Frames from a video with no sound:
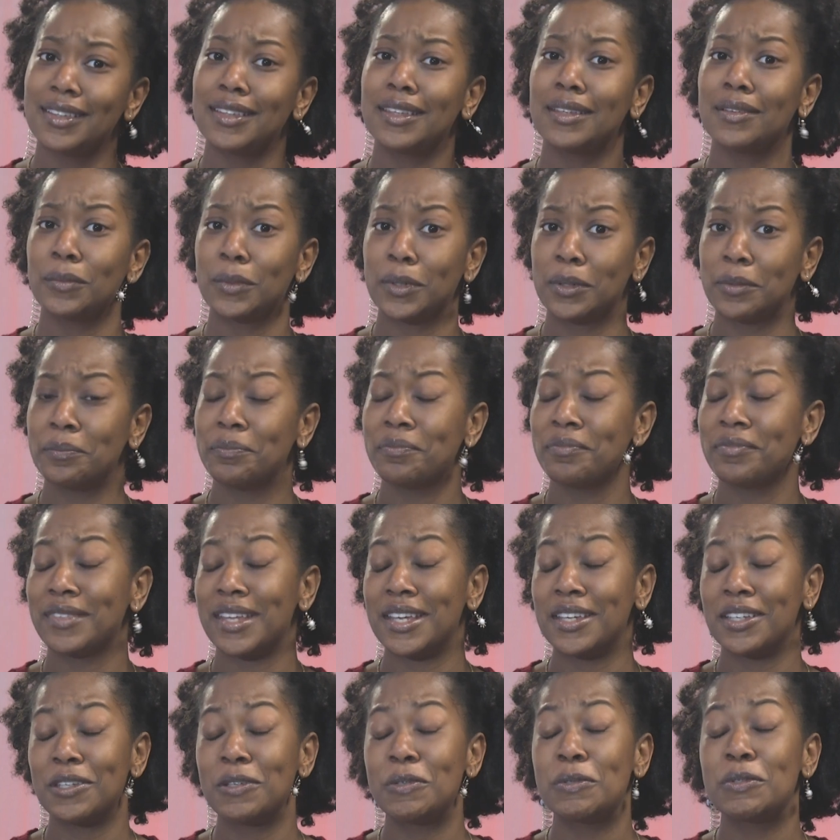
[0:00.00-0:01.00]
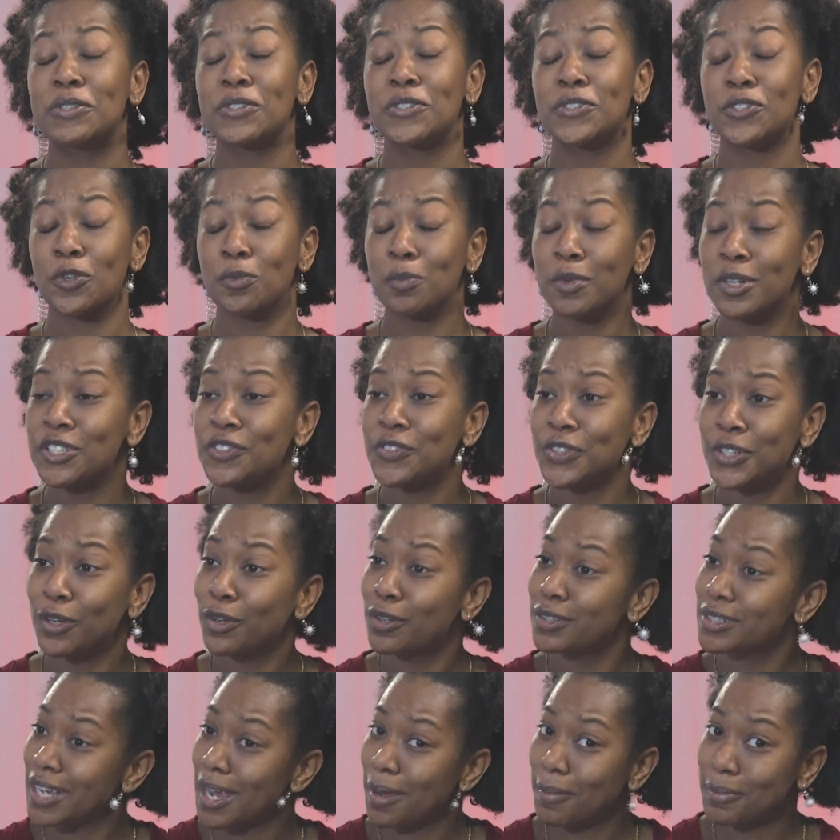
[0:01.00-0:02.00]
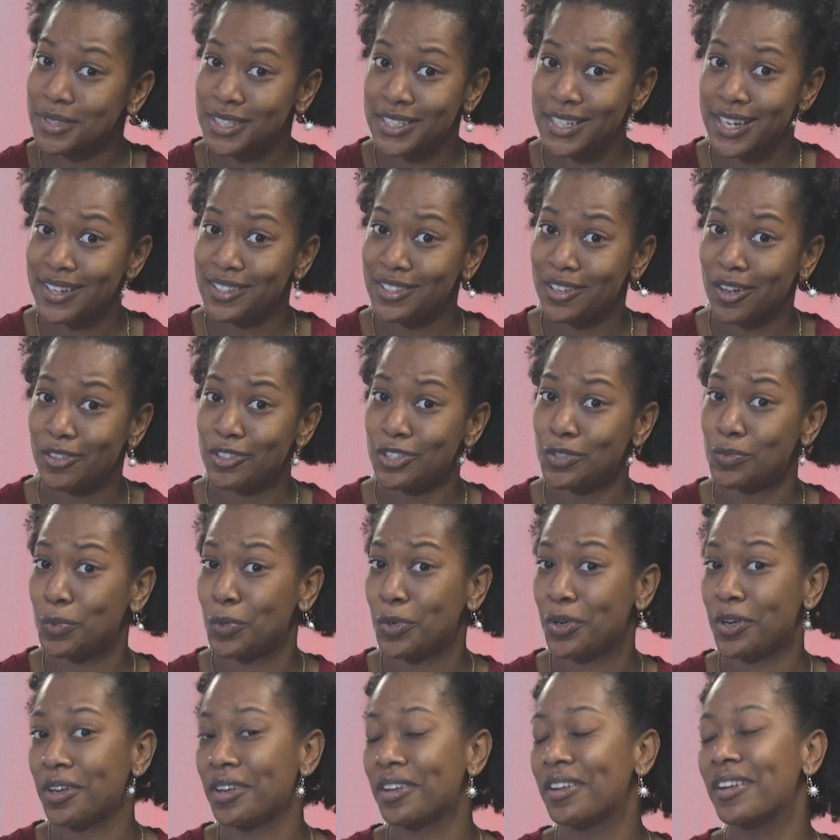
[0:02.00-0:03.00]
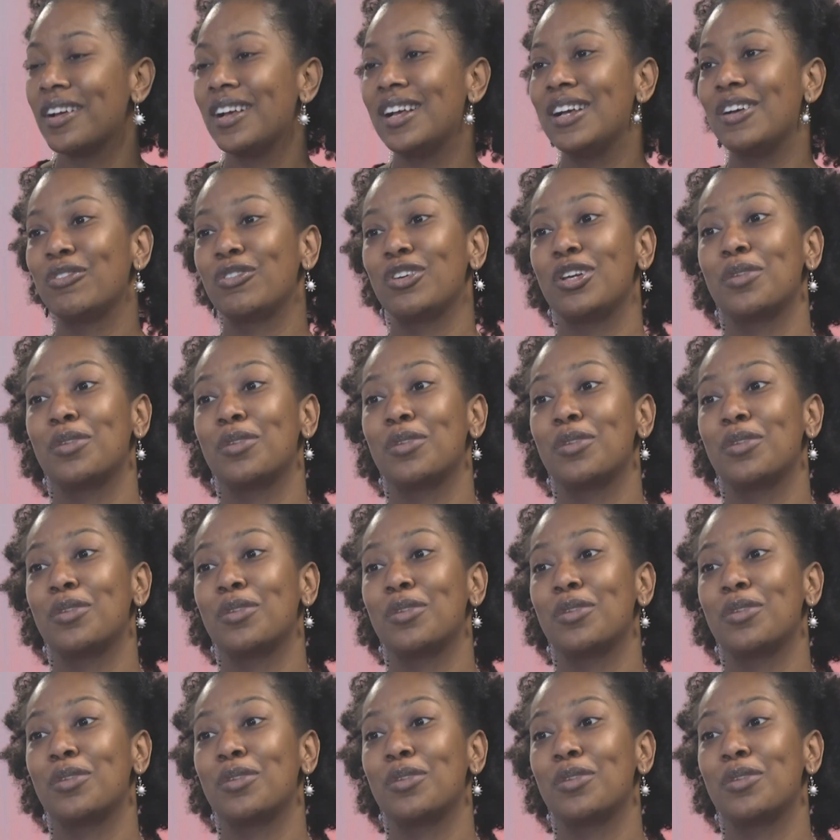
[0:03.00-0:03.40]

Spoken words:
Well, thank you so much for your time today, Dr. Warner. We